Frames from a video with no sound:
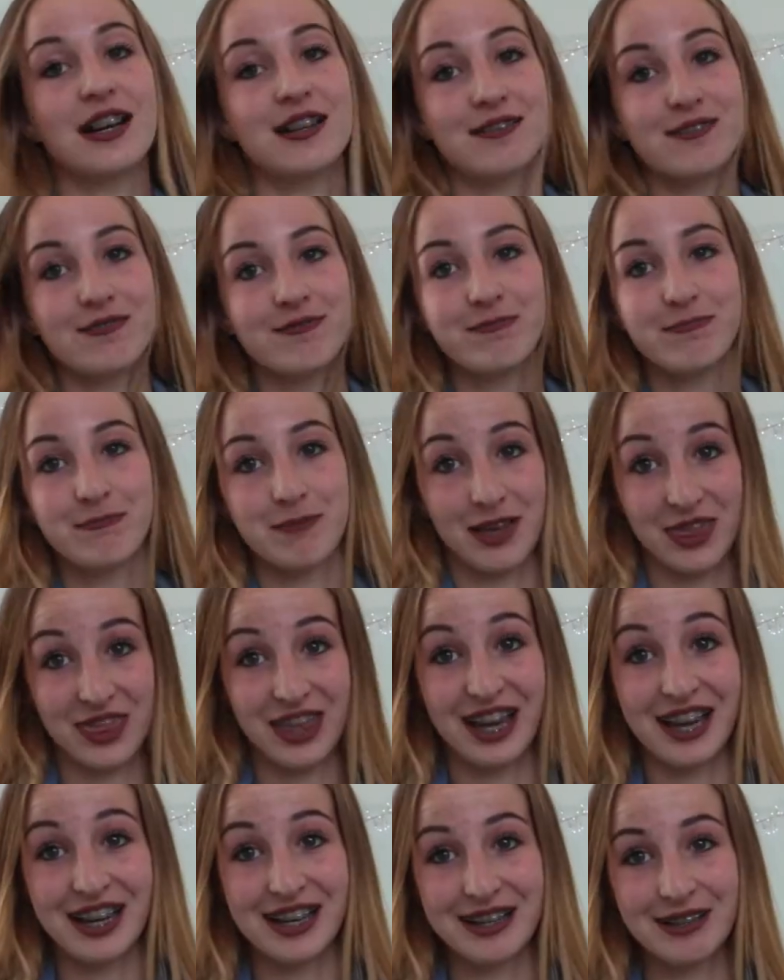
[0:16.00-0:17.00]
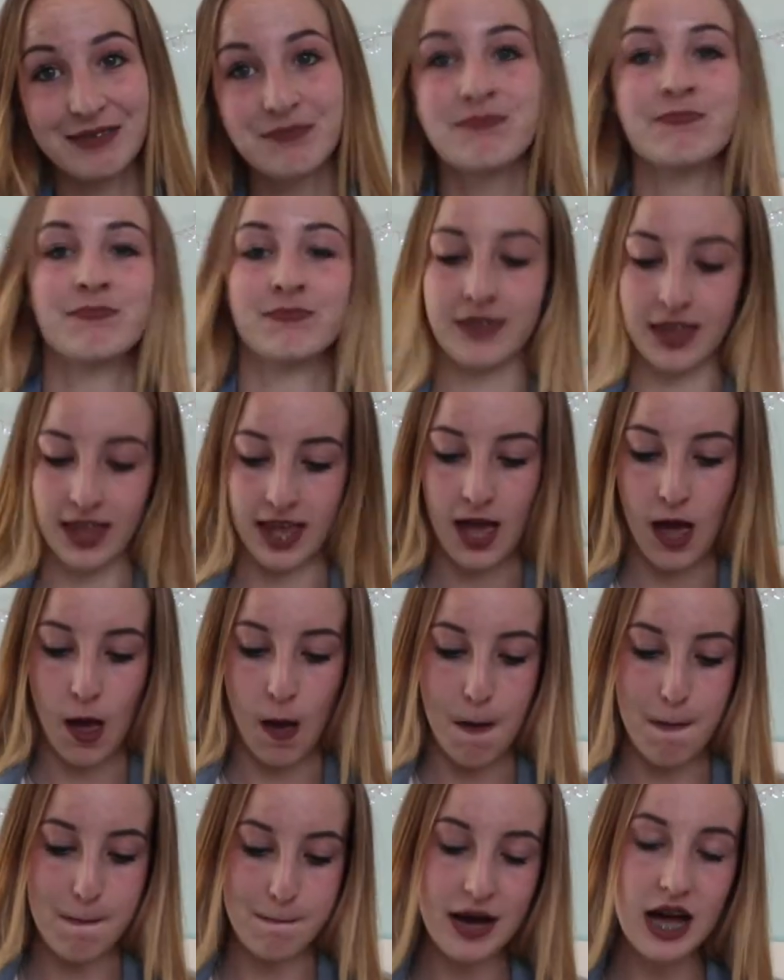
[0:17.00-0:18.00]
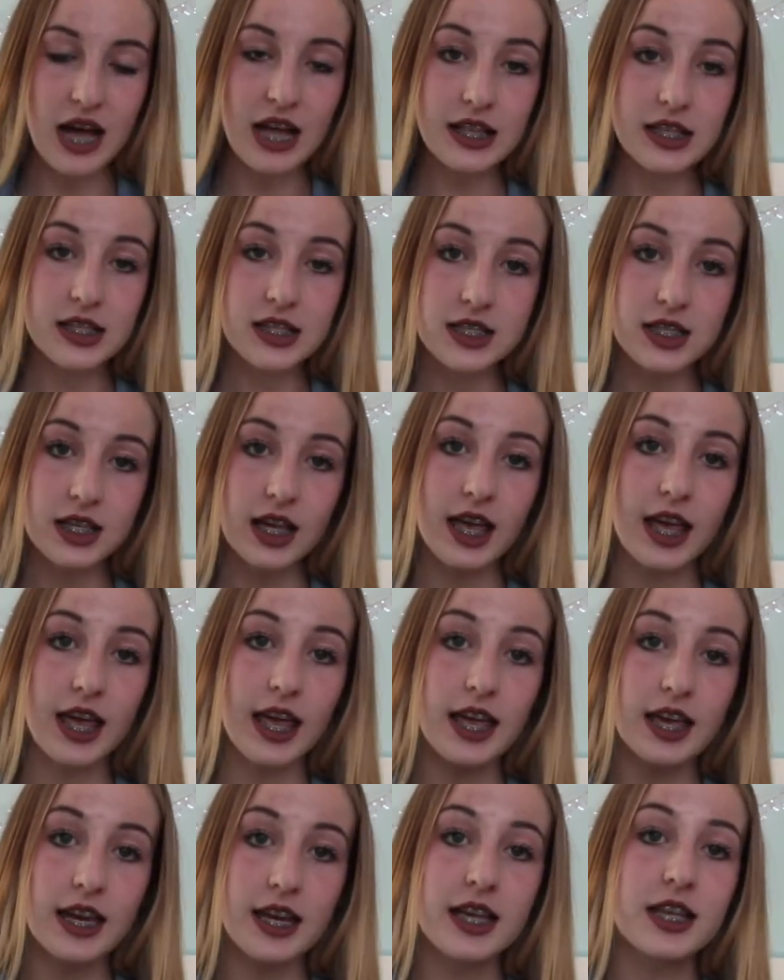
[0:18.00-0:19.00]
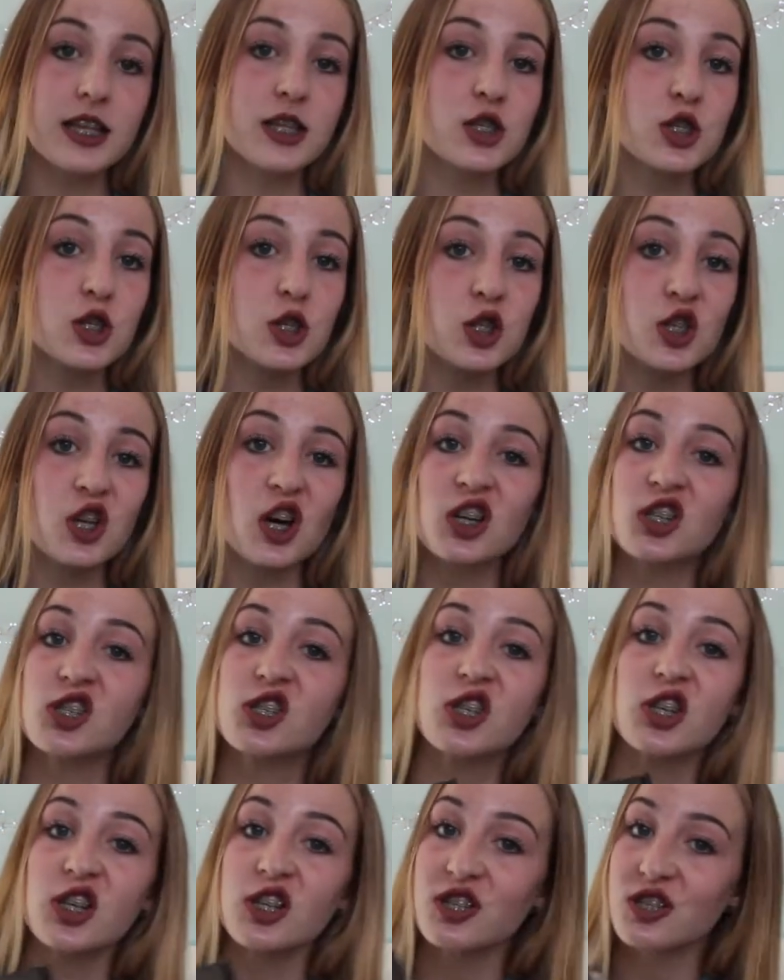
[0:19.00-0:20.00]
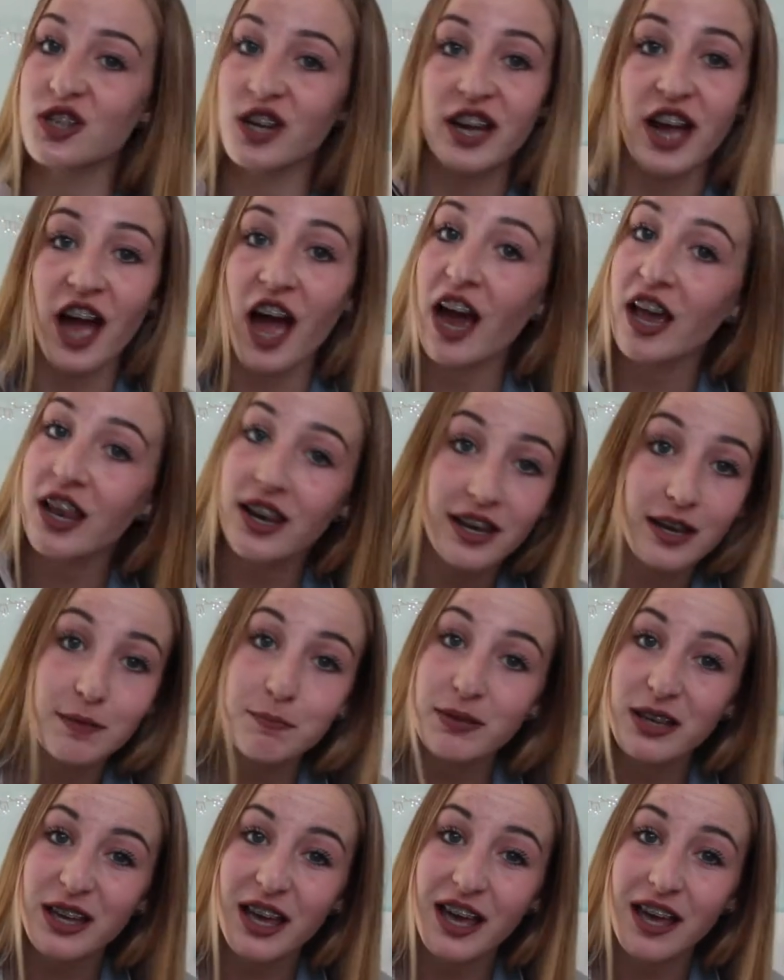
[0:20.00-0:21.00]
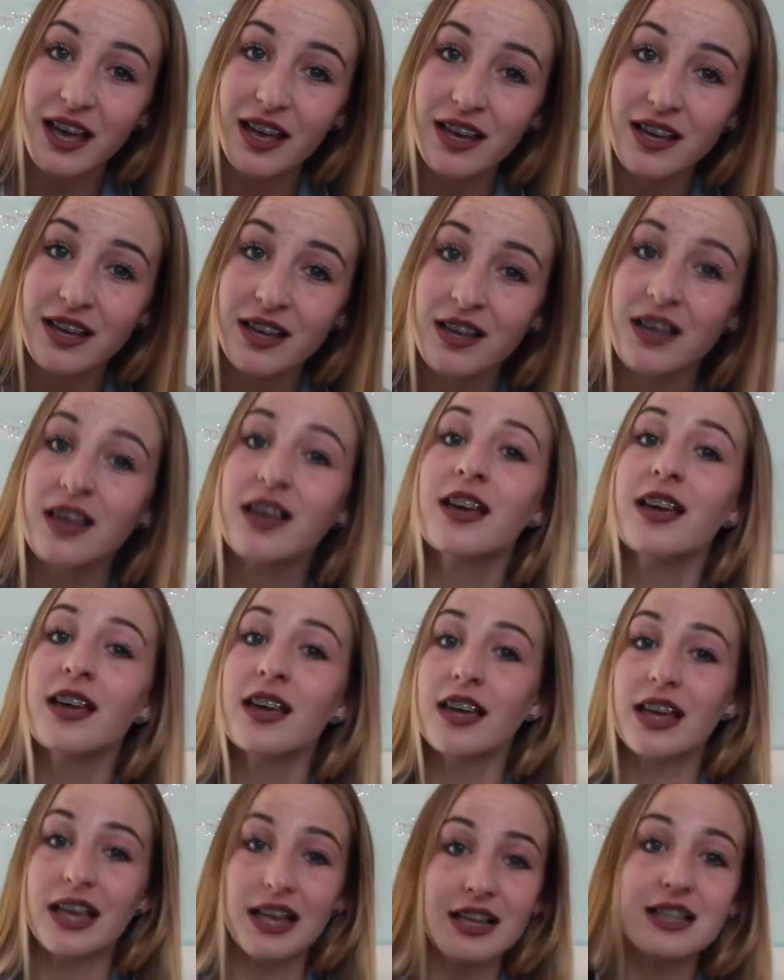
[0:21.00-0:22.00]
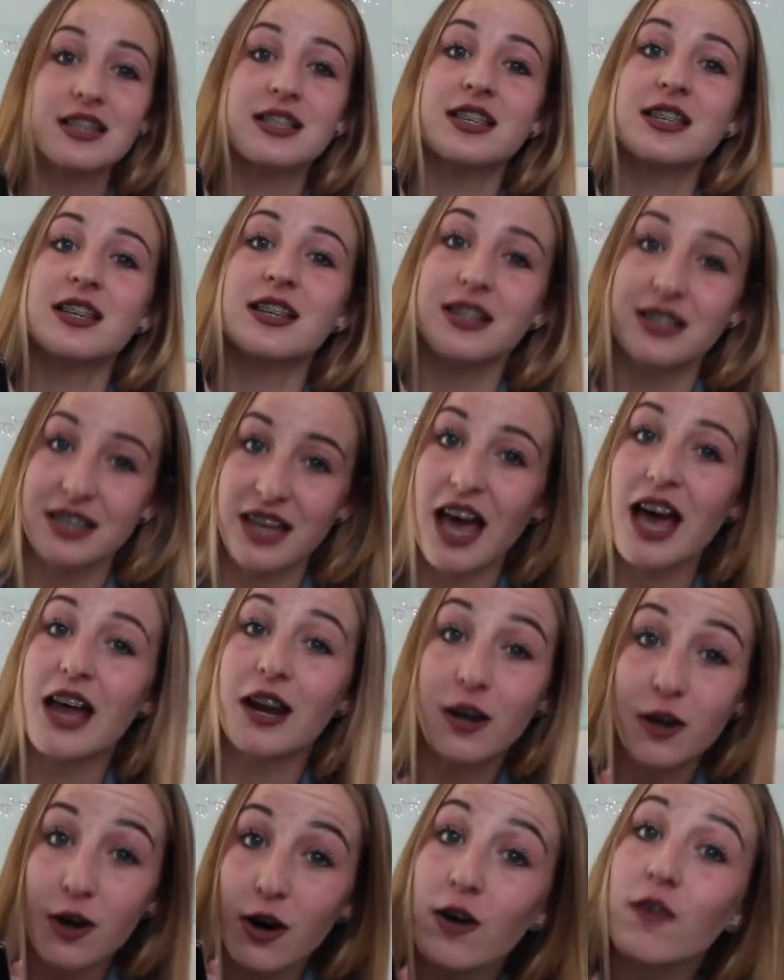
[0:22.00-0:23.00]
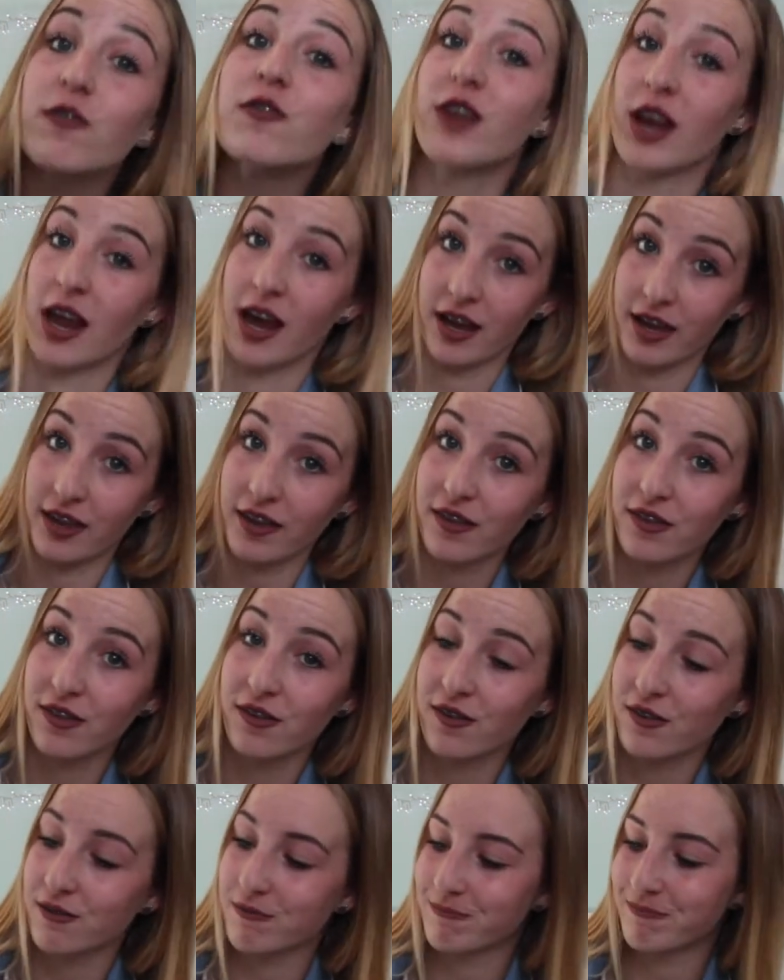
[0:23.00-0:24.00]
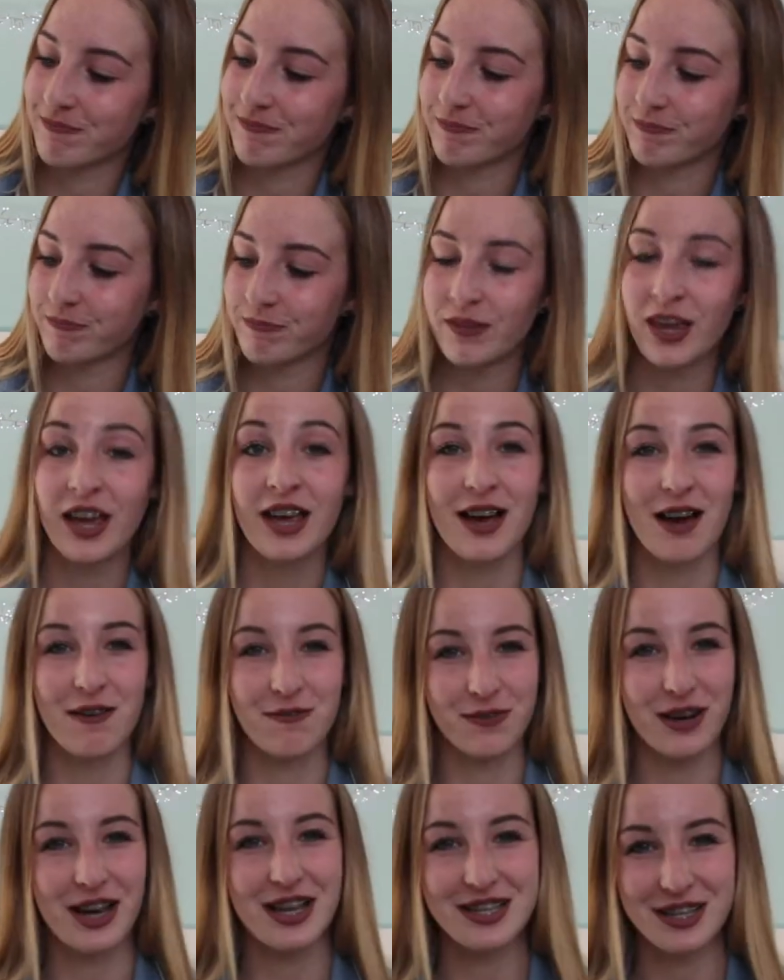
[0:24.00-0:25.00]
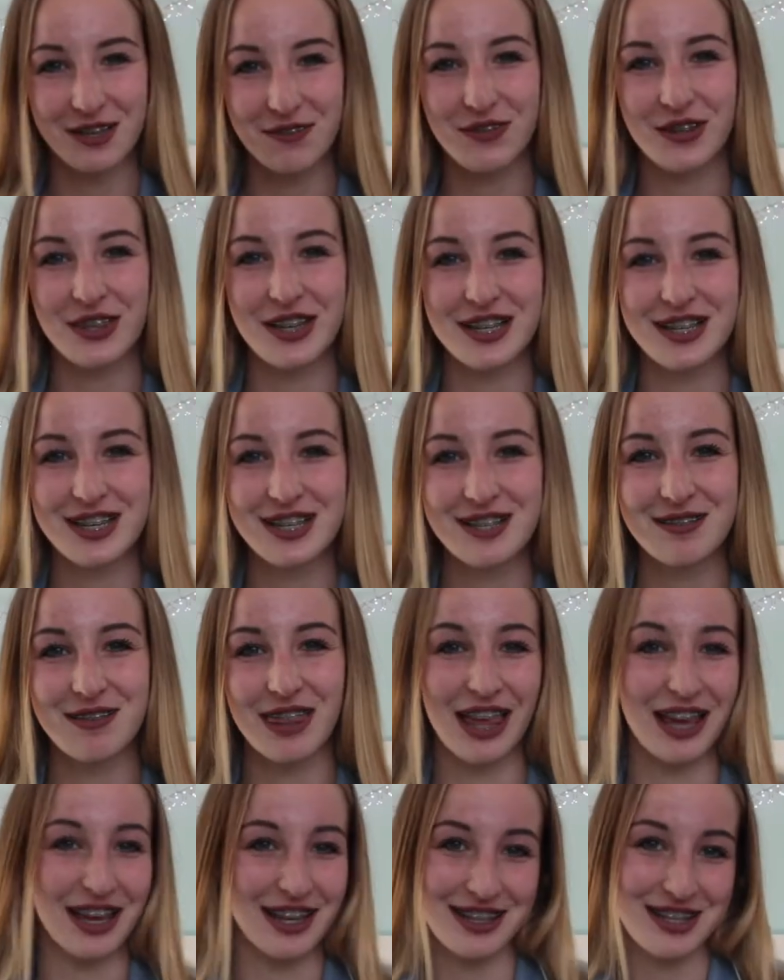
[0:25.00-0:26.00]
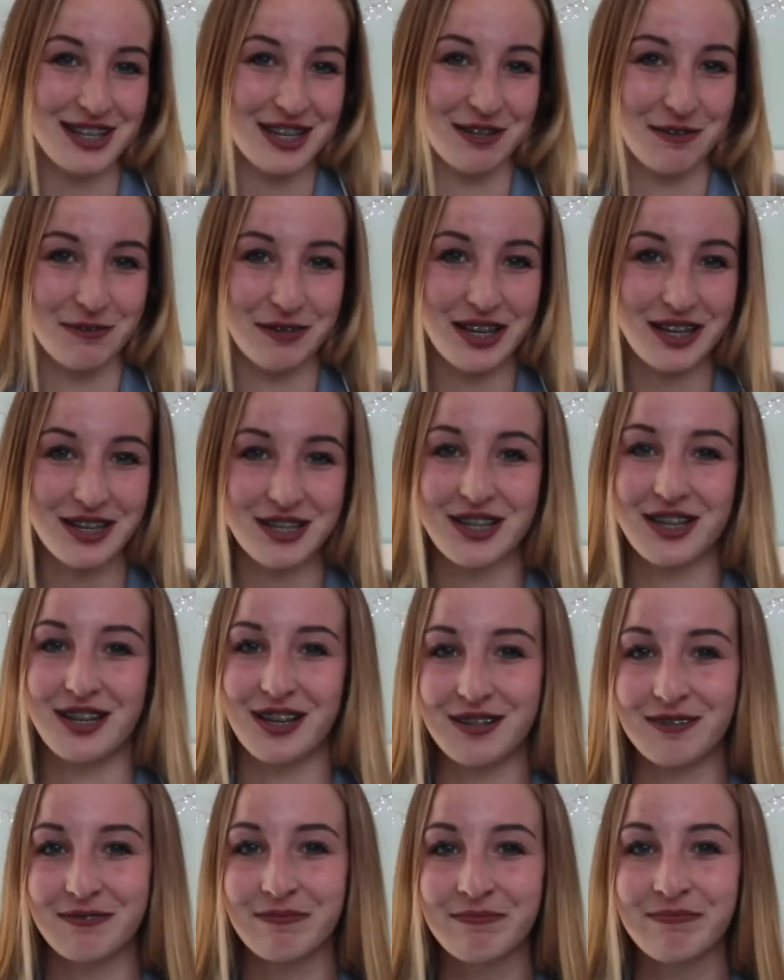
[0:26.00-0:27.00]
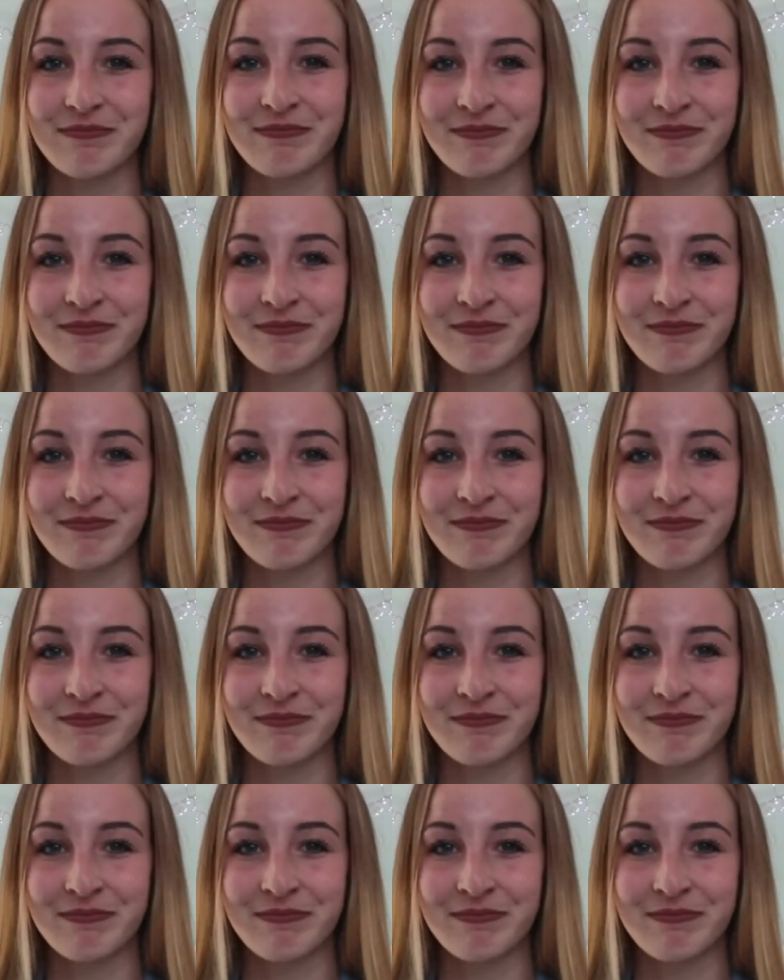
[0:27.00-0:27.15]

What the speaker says: know, my thing. But it is not just a Kylie lip kit, it's dead of night. I've waited for this like 2 weeks, you know.